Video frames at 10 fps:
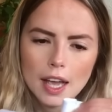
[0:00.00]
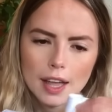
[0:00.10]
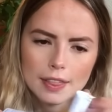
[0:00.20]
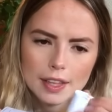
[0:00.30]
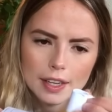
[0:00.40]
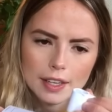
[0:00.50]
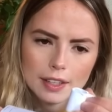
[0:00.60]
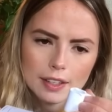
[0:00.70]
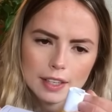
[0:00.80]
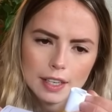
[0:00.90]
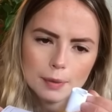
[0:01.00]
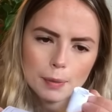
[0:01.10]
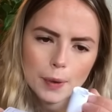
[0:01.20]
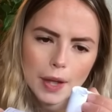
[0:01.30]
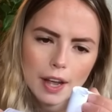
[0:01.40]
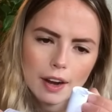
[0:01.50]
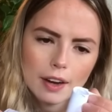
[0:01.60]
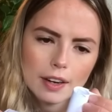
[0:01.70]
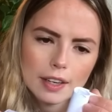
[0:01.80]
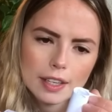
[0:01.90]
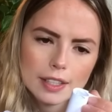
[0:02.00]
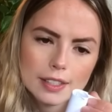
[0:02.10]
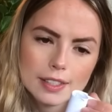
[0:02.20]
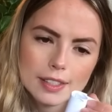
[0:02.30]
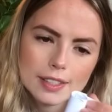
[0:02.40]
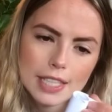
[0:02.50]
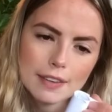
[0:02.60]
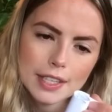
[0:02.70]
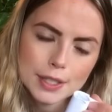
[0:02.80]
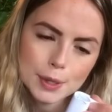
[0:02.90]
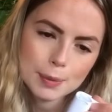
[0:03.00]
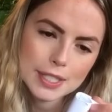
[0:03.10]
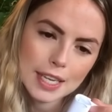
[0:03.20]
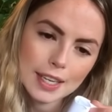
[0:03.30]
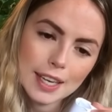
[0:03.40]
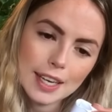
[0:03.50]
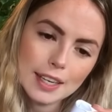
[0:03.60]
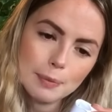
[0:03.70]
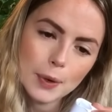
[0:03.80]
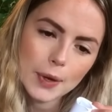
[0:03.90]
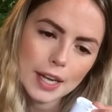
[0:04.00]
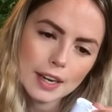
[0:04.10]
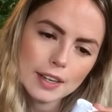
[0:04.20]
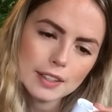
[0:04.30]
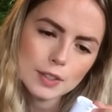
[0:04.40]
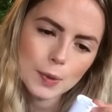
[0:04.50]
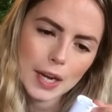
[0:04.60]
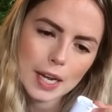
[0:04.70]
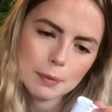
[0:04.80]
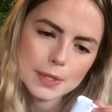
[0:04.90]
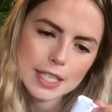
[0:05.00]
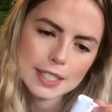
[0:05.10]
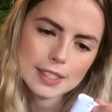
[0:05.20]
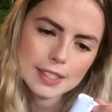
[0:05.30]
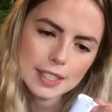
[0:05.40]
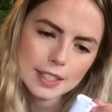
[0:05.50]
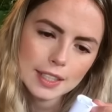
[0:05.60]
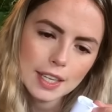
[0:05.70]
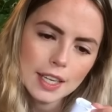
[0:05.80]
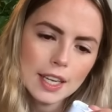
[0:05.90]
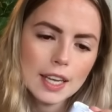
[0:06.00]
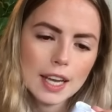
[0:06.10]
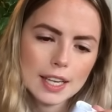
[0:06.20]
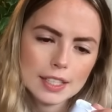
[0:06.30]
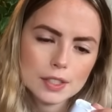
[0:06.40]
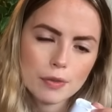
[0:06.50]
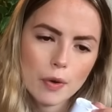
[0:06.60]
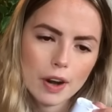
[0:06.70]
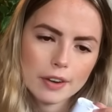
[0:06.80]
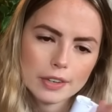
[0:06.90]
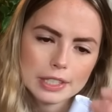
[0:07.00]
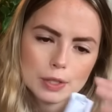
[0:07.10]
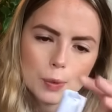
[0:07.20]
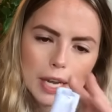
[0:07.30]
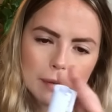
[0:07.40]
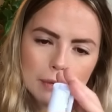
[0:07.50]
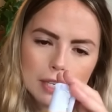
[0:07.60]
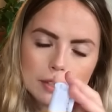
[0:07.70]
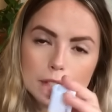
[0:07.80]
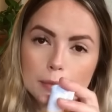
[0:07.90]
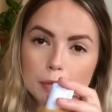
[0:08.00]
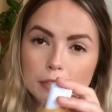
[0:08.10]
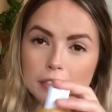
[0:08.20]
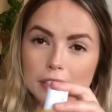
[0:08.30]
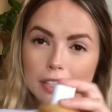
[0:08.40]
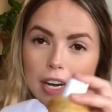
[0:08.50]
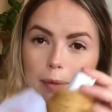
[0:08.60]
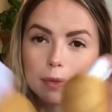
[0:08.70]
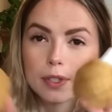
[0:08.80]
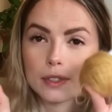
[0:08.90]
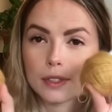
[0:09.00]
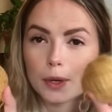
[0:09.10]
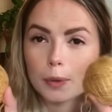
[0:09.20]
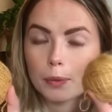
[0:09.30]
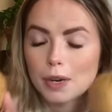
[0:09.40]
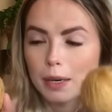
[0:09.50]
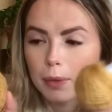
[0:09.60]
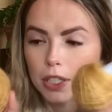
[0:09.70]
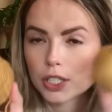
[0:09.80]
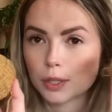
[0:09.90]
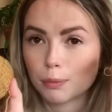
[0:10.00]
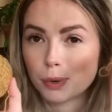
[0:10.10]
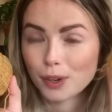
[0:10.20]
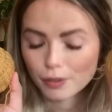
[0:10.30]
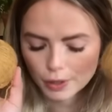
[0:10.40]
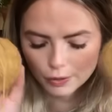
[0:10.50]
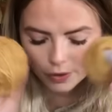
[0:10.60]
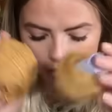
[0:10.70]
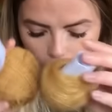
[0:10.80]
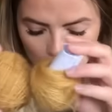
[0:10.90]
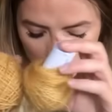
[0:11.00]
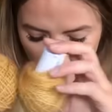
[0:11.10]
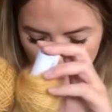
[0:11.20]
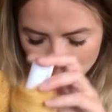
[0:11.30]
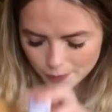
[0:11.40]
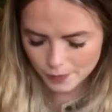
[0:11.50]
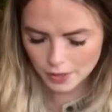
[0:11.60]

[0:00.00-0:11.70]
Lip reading: And the kid mohair is 72% kid mohair, 28% silk, and it's 420 meters per 50 grams. So pretty much perfect for this shawl.